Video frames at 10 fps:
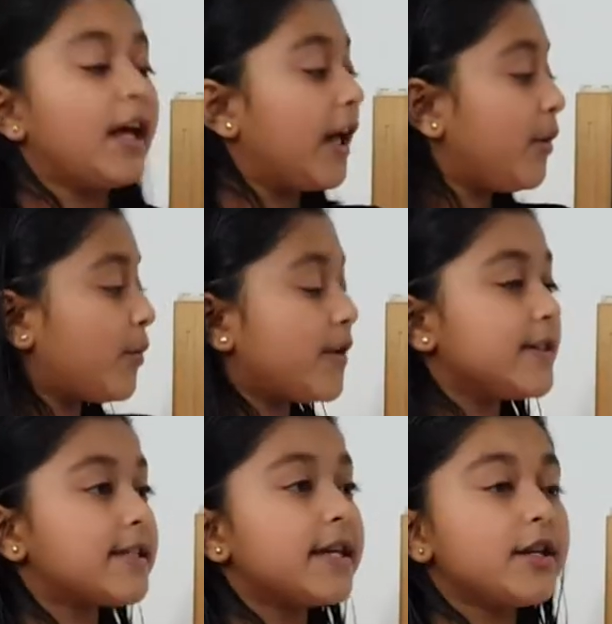it
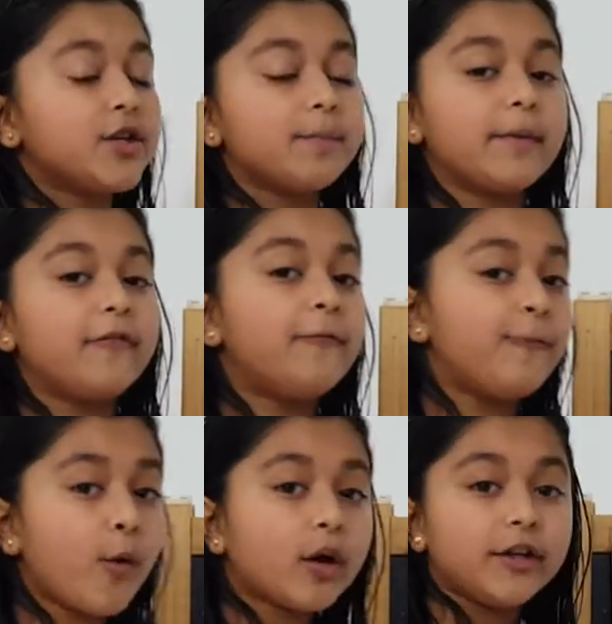was
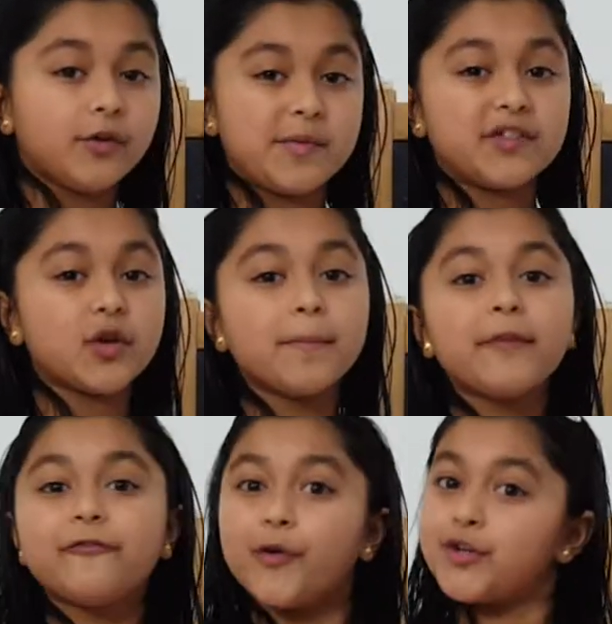before humans or
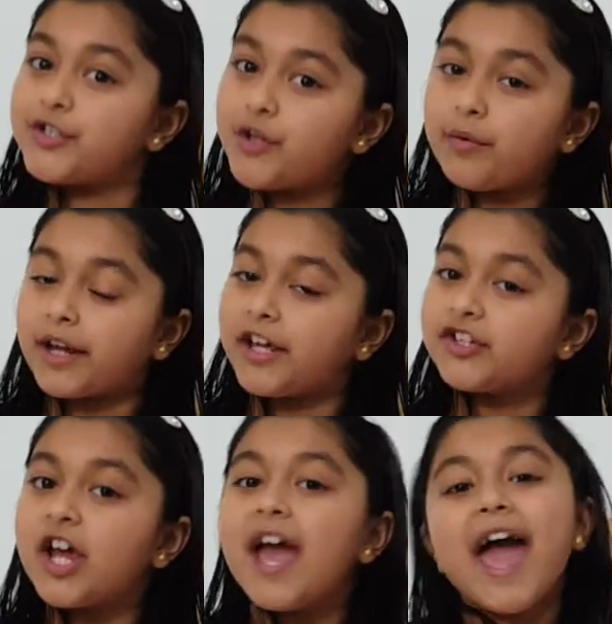before Stone
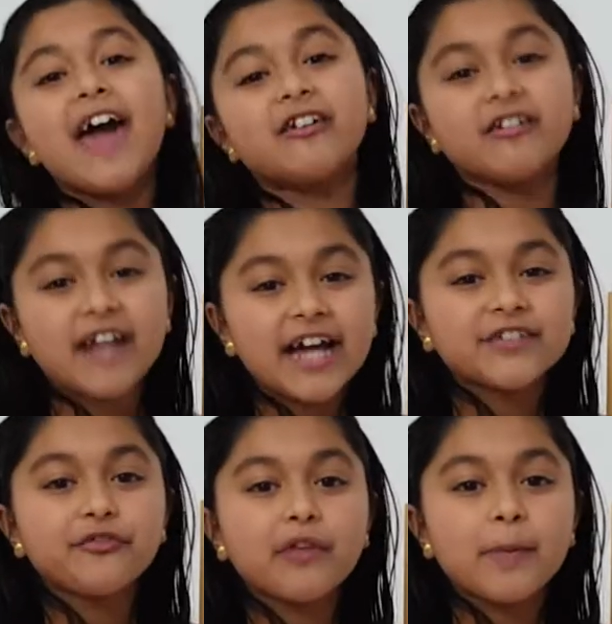Age, and our
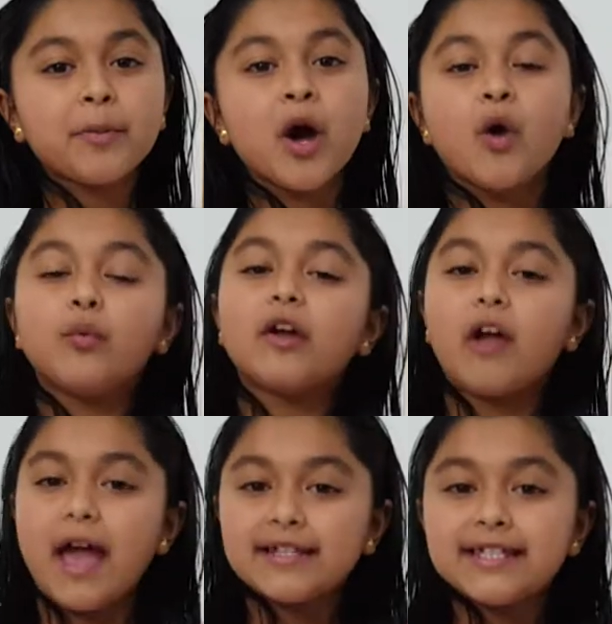next flip, we
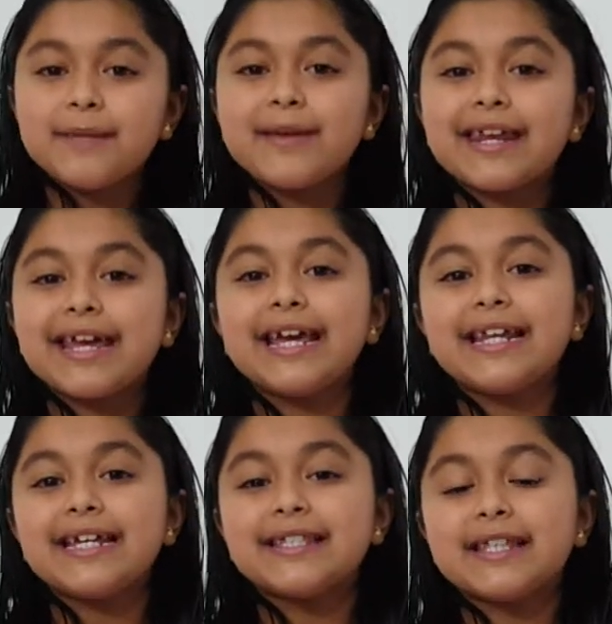are estimating
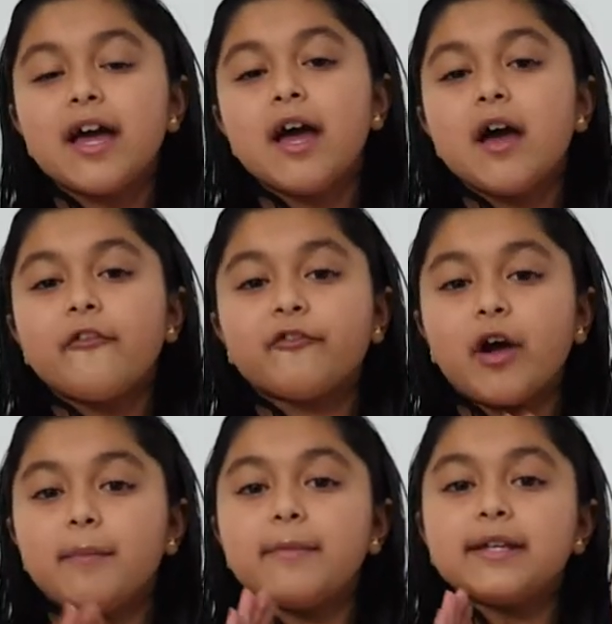it is
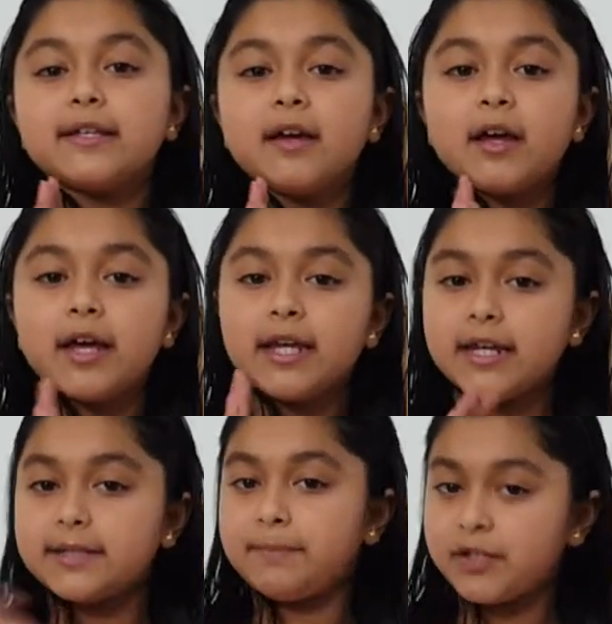from, it
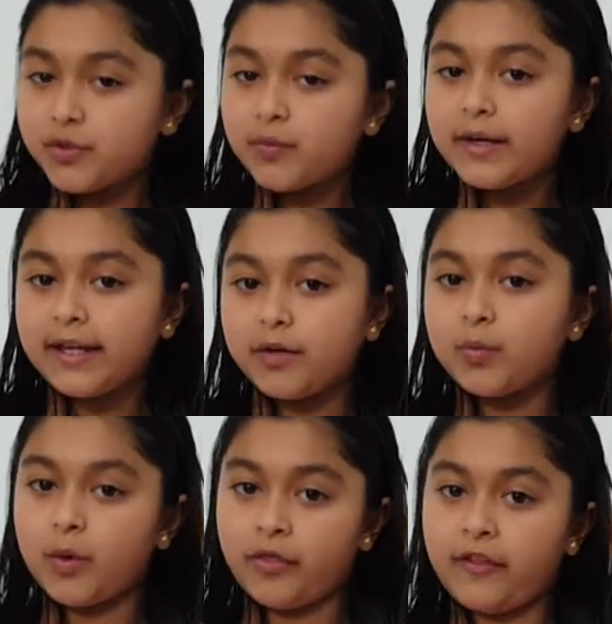is between,
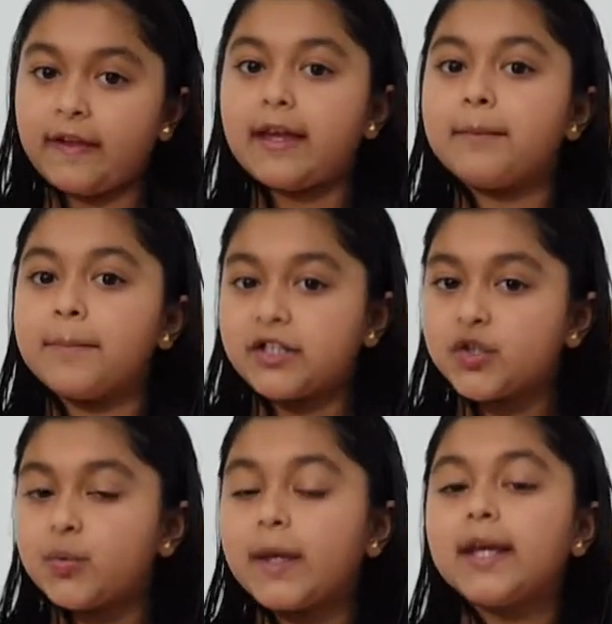we're thinking
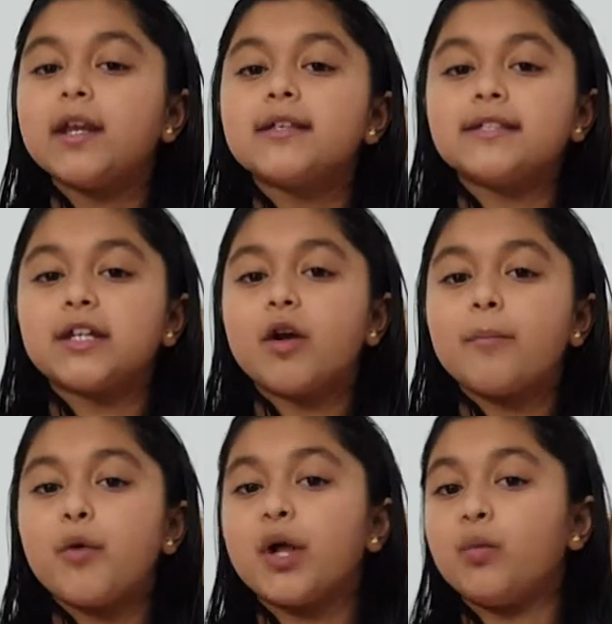between
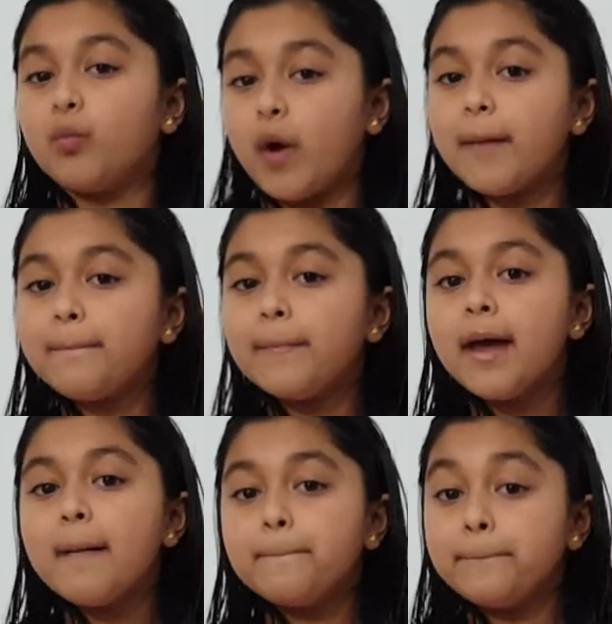0.1
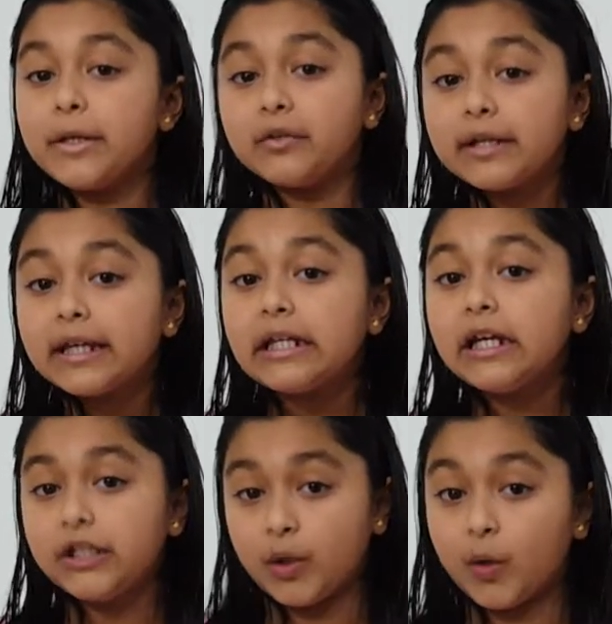million
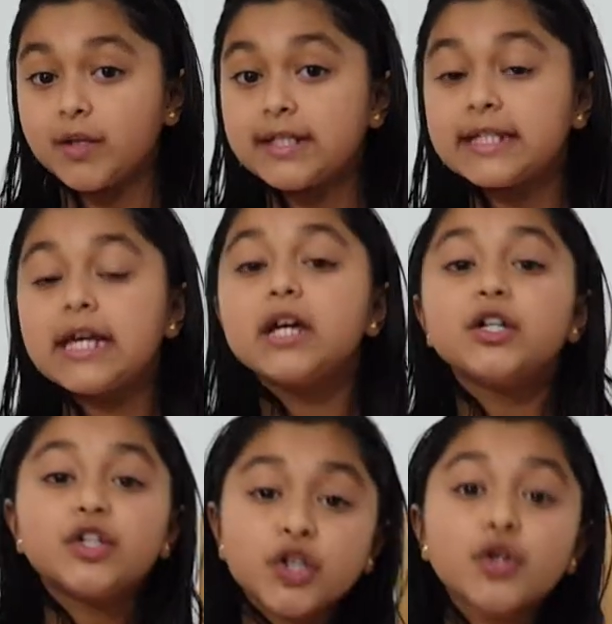years
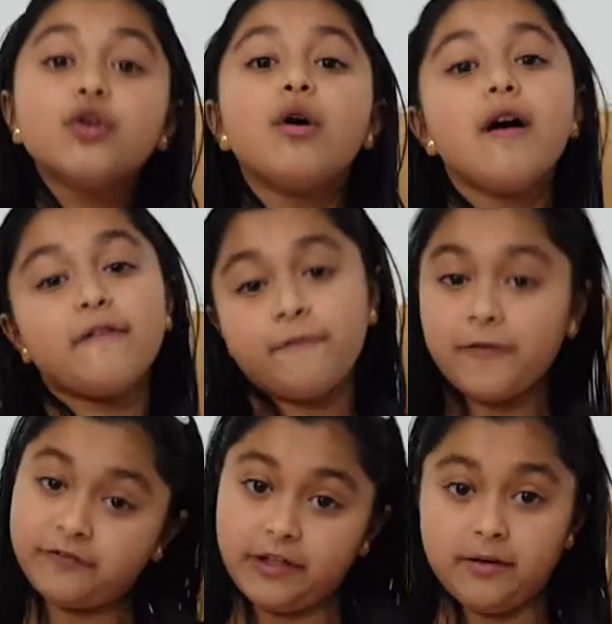to
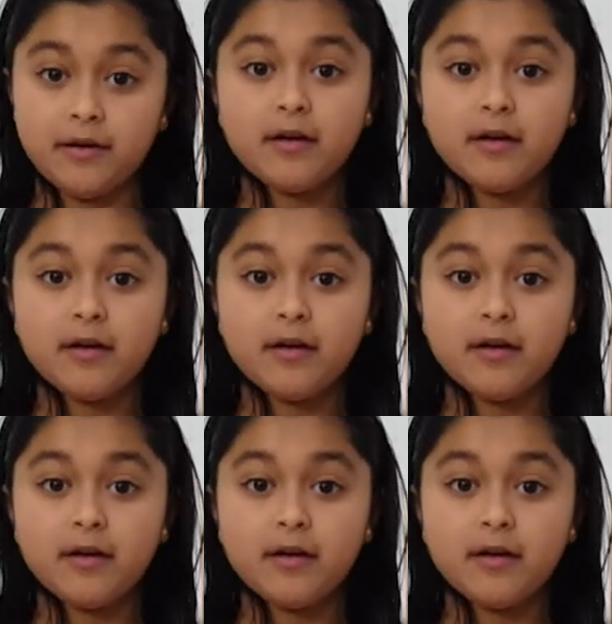15,